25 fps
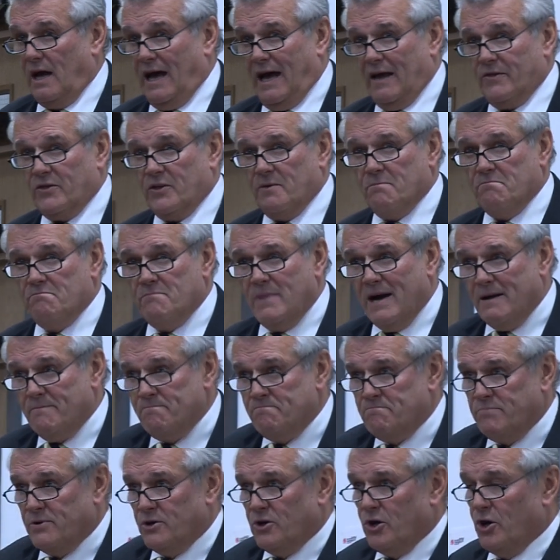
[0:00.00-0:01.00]
and the
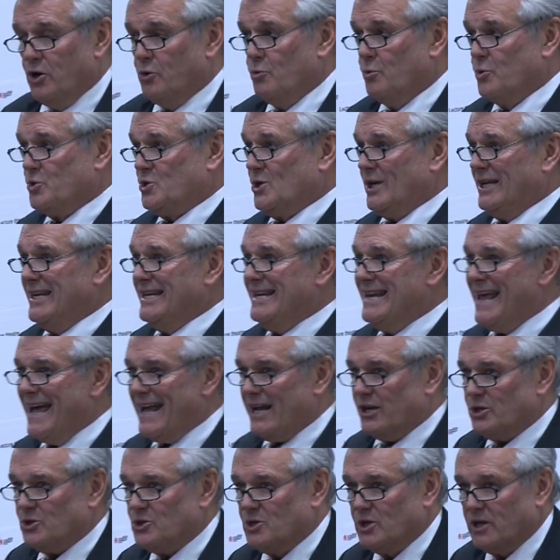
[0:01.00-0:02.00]
member who was
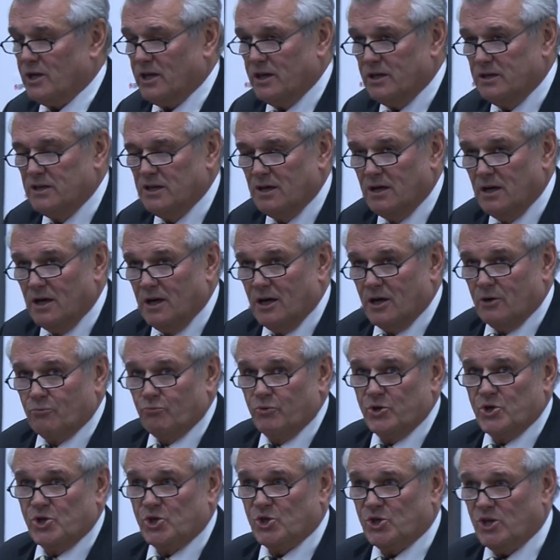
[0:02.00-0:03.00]
elected
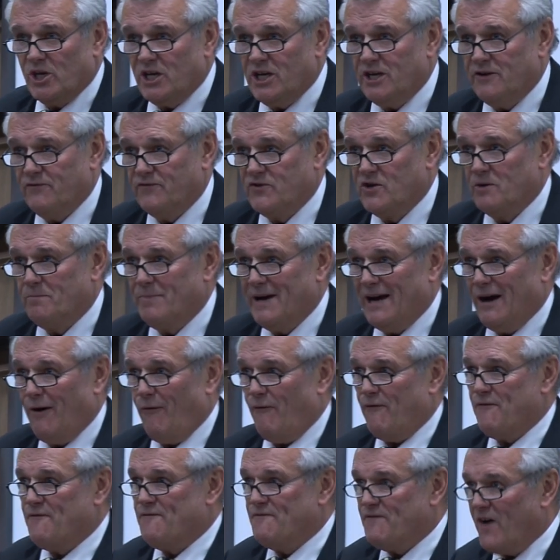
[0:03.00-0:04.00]
received
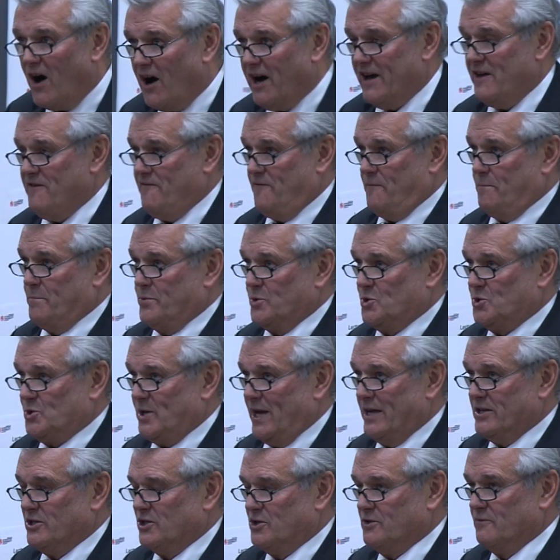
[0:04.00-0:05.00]
about
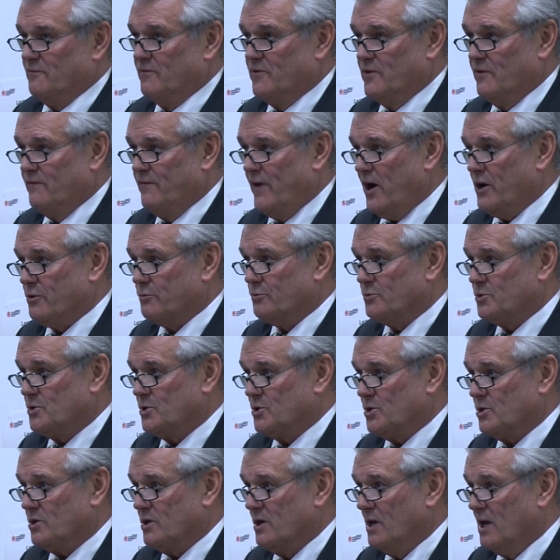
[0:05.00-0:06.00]
5% of the
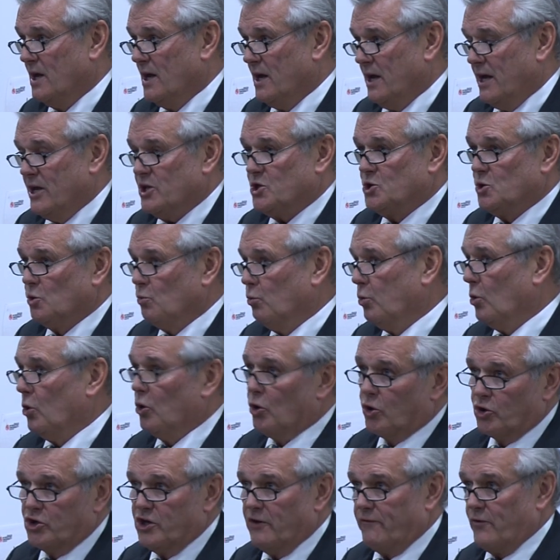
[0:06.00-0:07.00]
votes. It's a
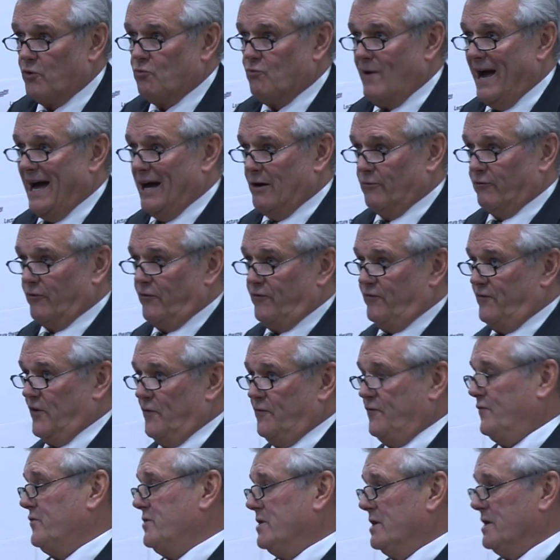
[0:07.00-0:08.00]
ward of around
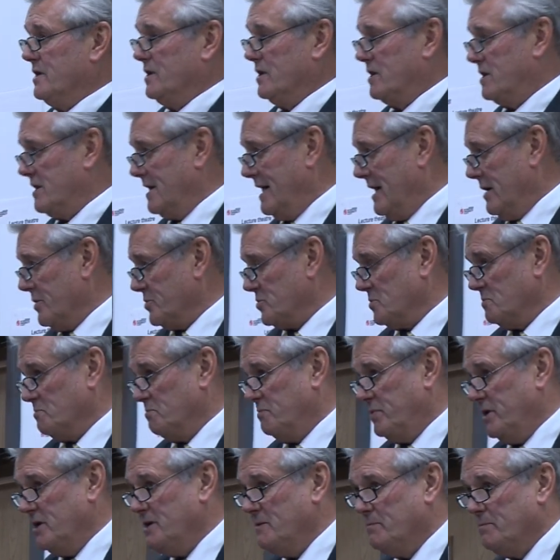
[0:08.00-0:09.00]
15,000
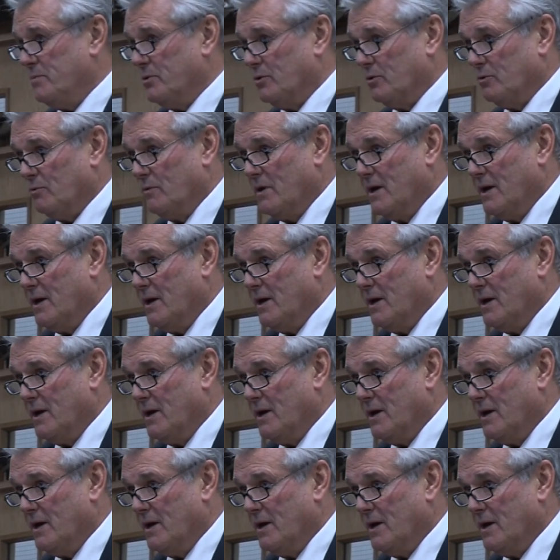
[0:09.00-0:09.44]
people.